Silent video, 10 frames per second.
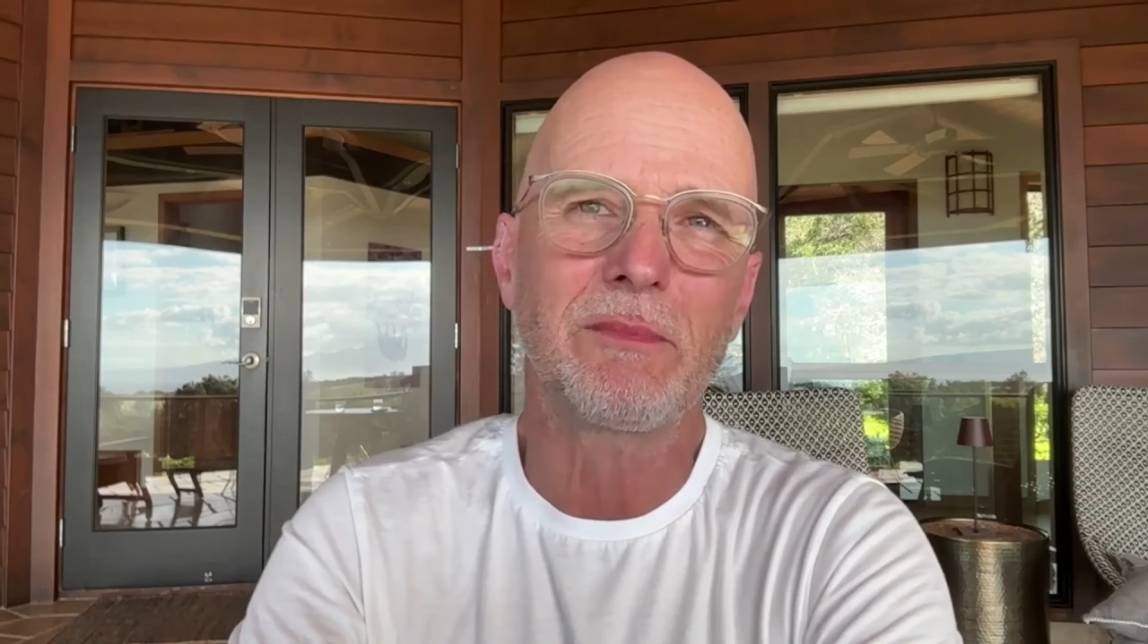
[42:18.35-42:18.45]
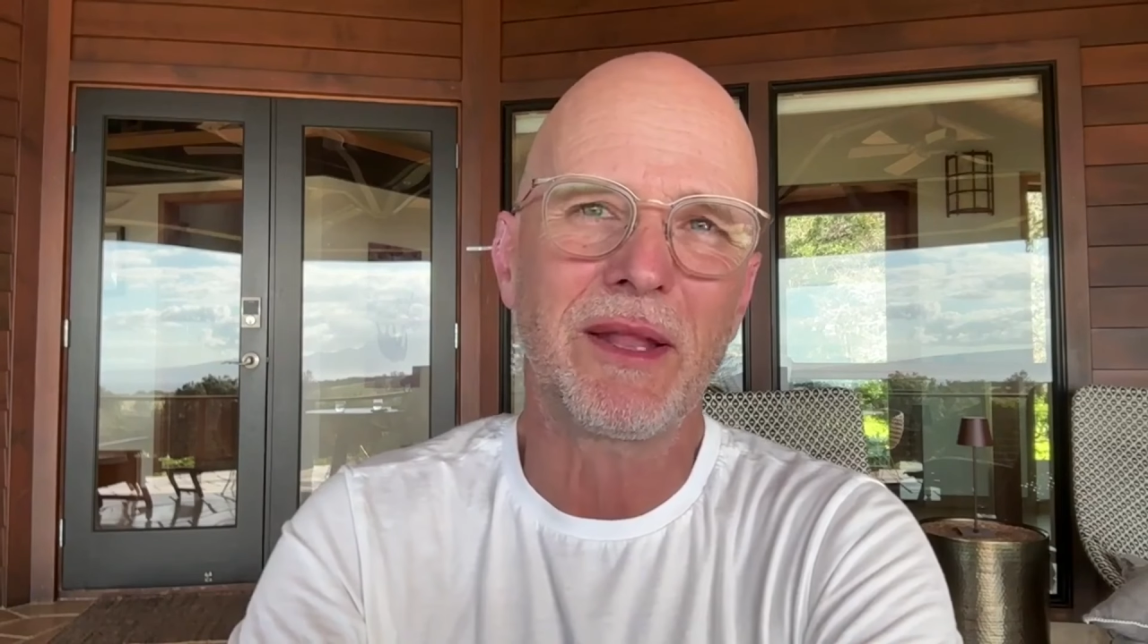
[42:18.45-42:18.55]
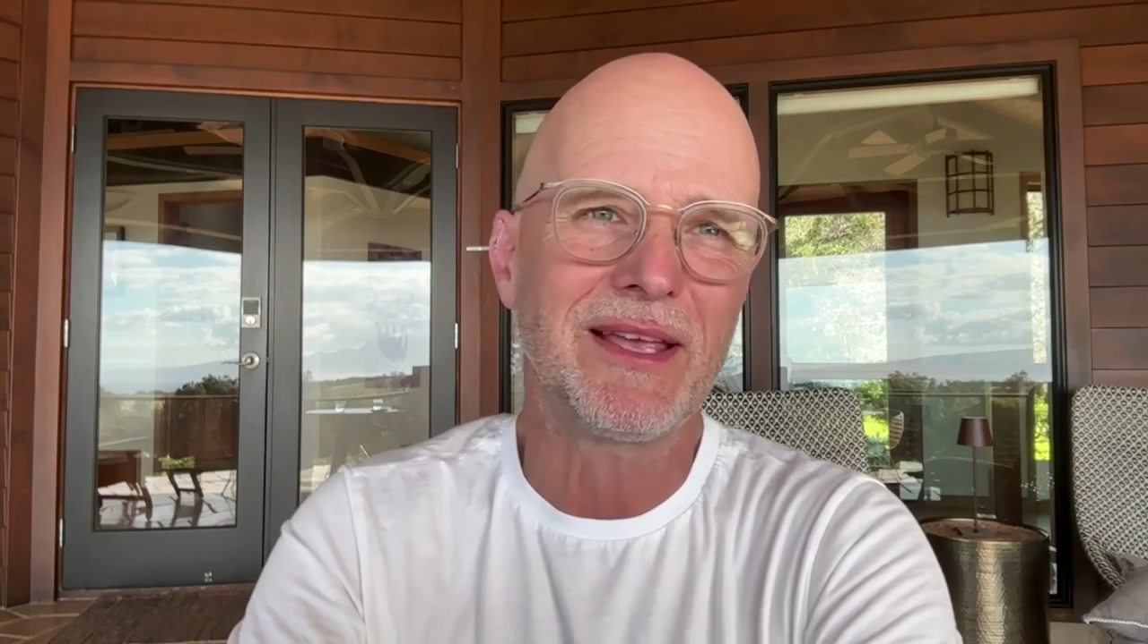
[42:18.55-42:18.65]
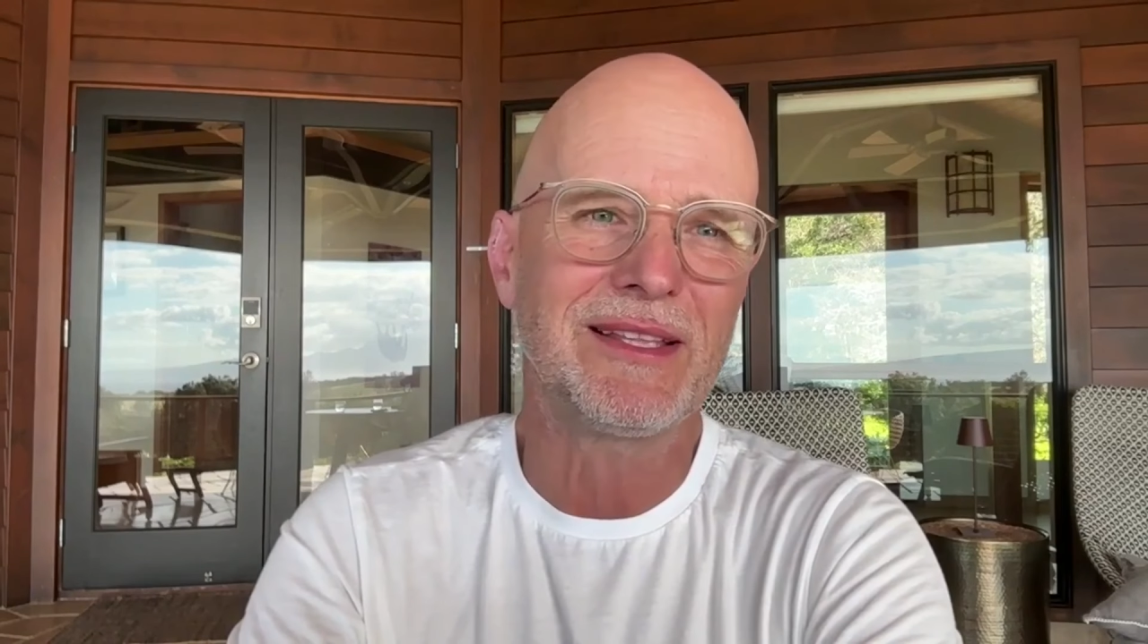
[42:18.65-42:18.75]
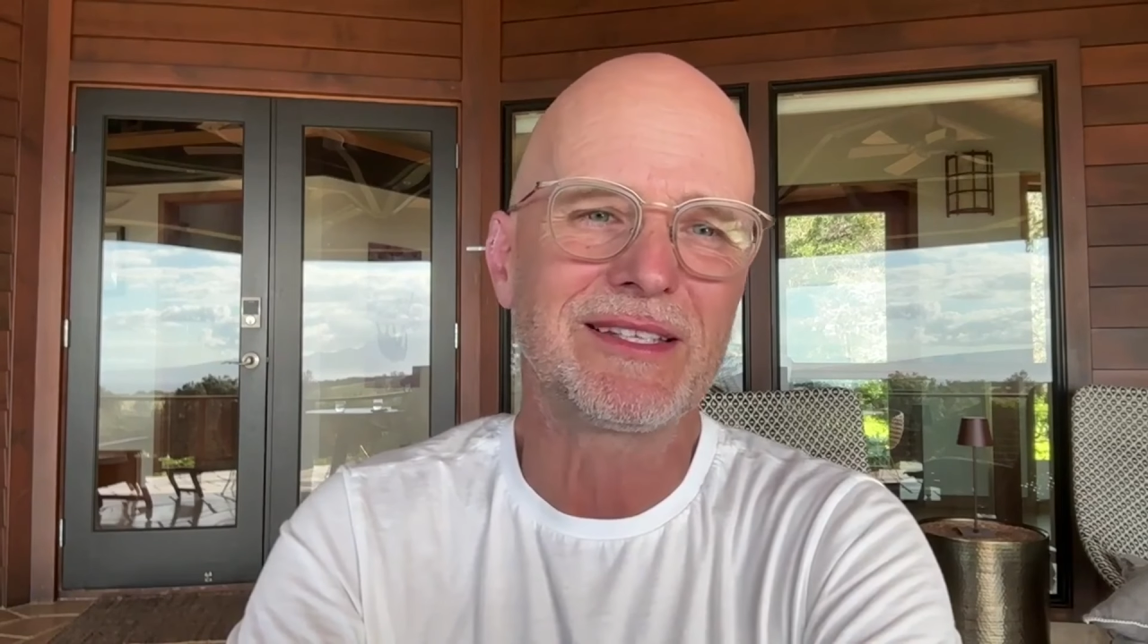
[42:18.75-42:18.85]

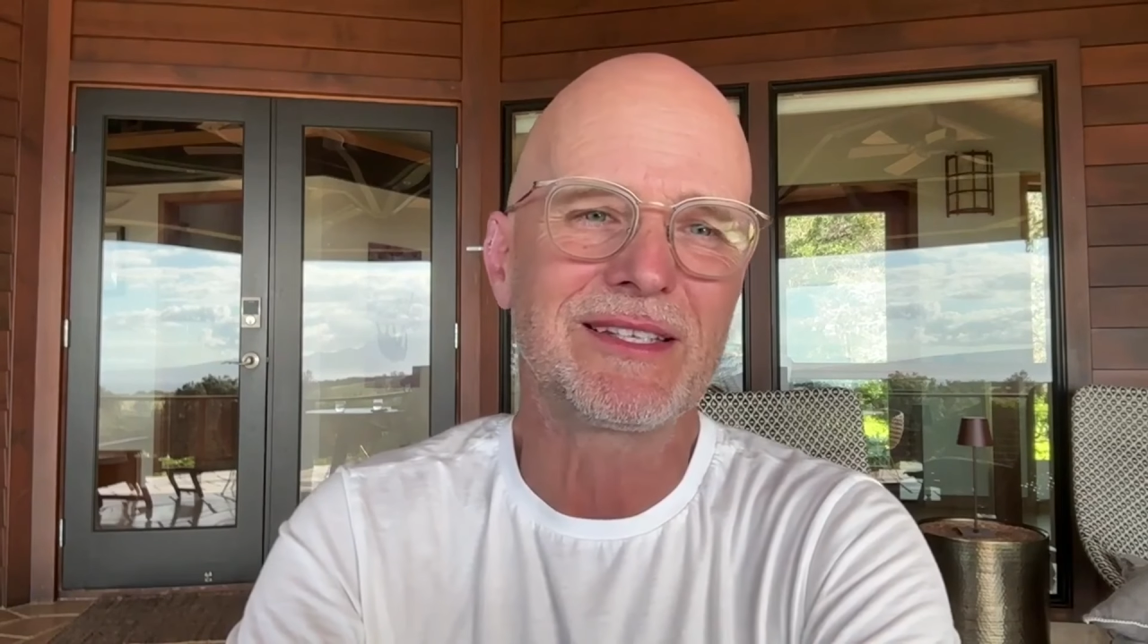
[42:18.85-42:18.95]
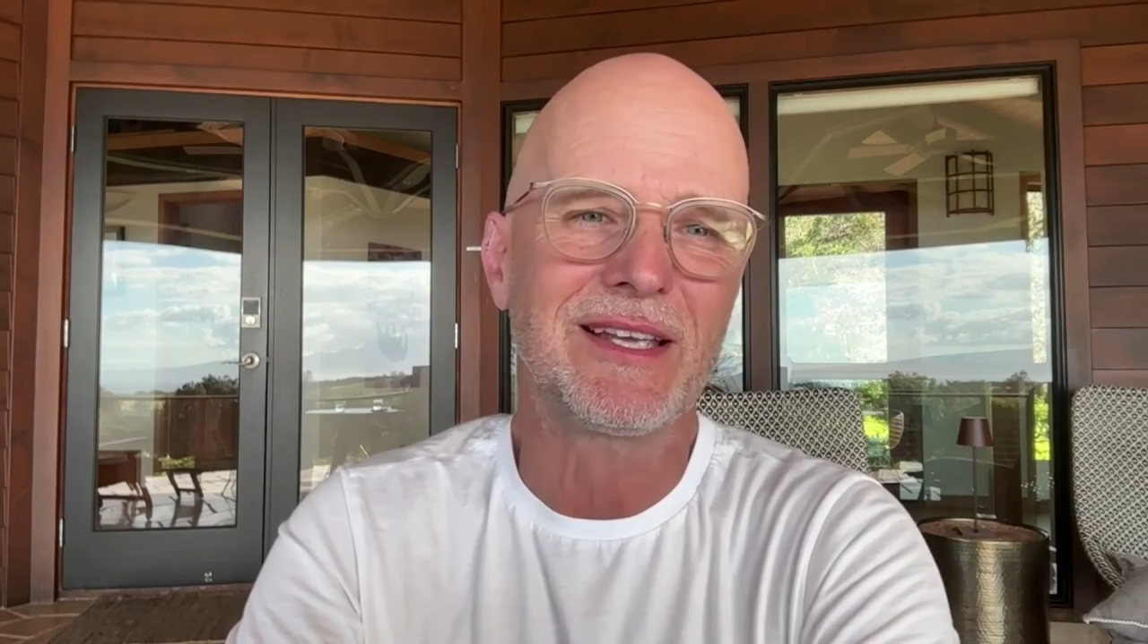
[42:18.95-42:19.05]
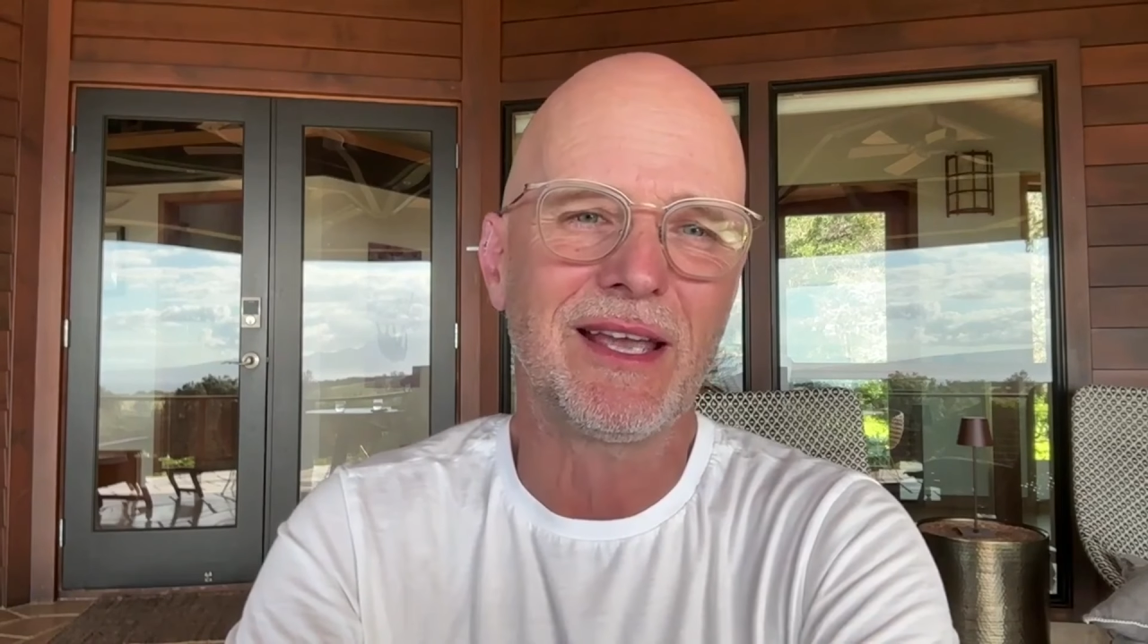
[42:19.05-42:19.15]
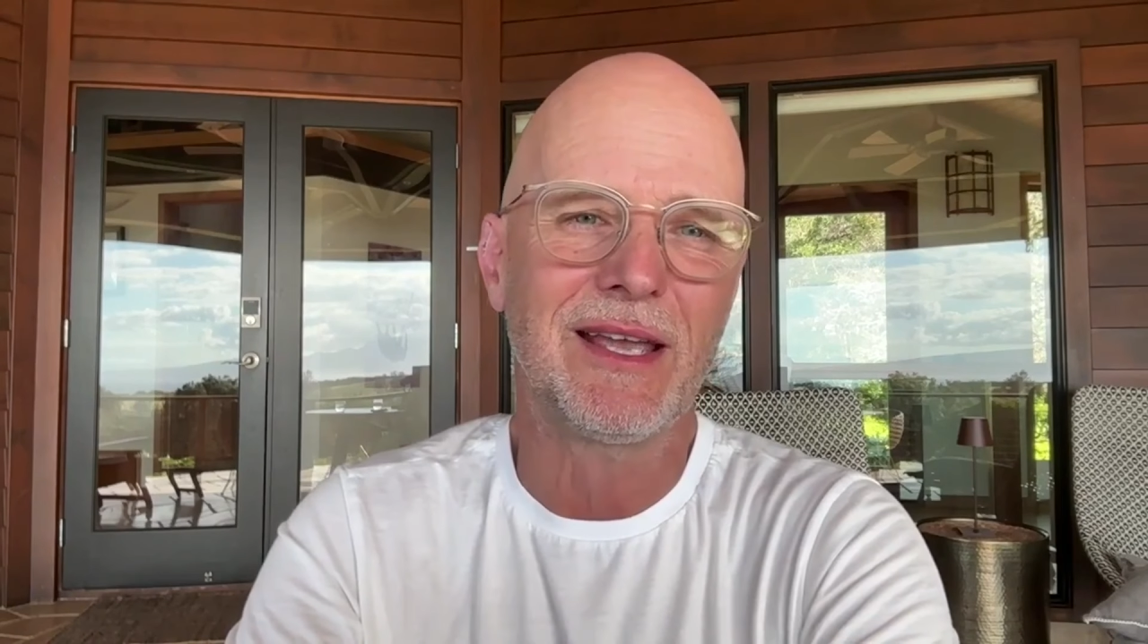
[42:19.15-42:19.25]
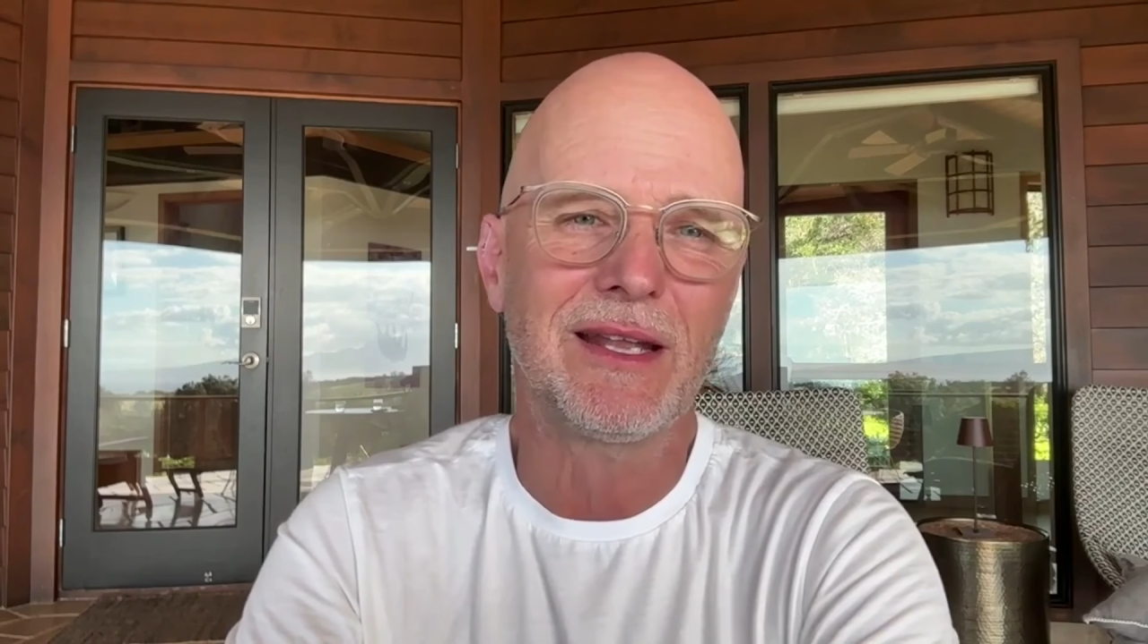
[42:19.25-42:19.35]
plants
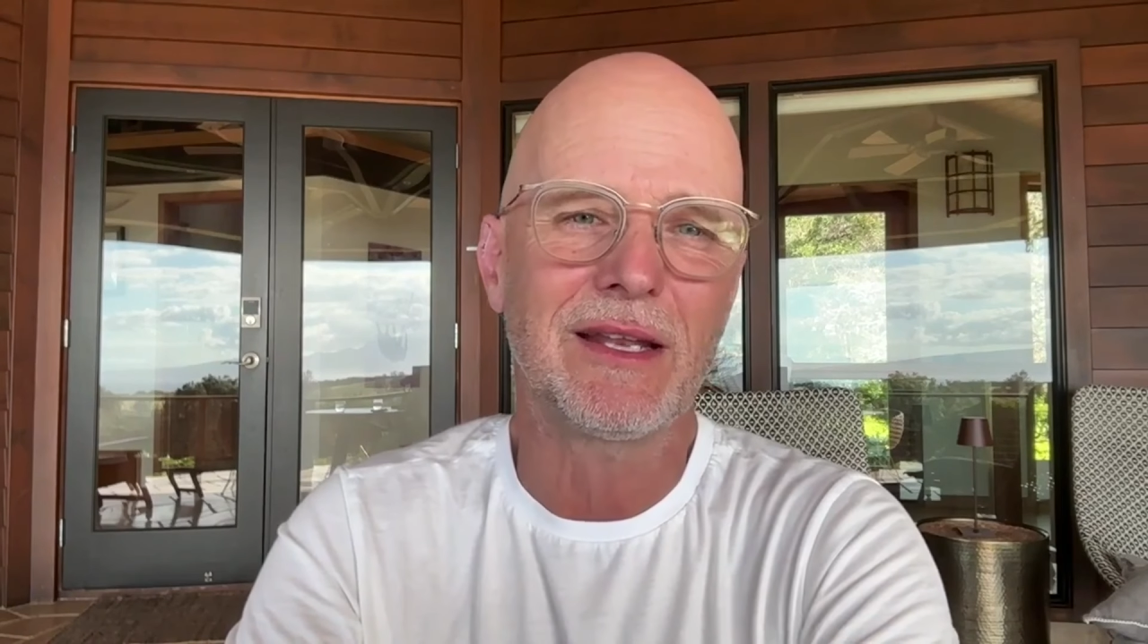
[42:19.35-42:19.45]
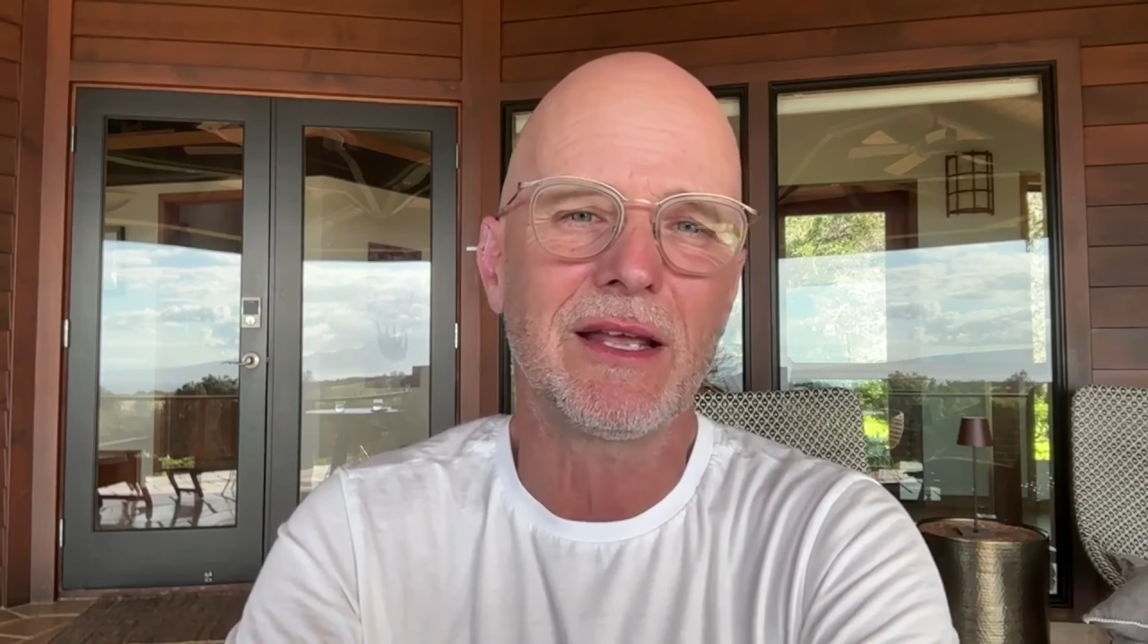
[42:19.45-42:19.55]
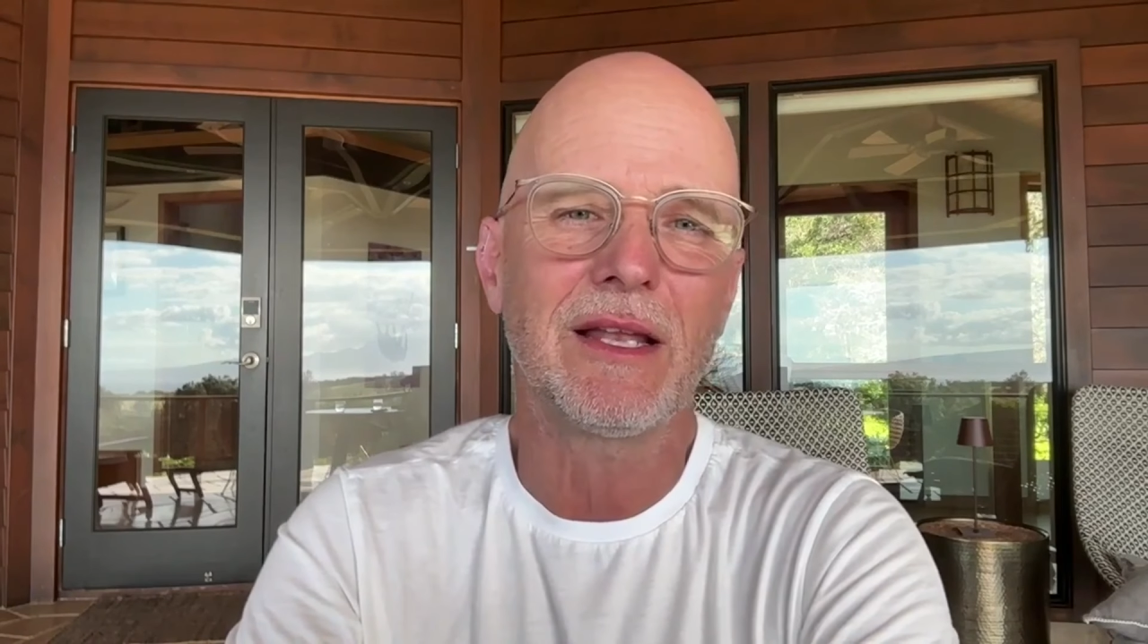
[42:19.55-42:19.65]
in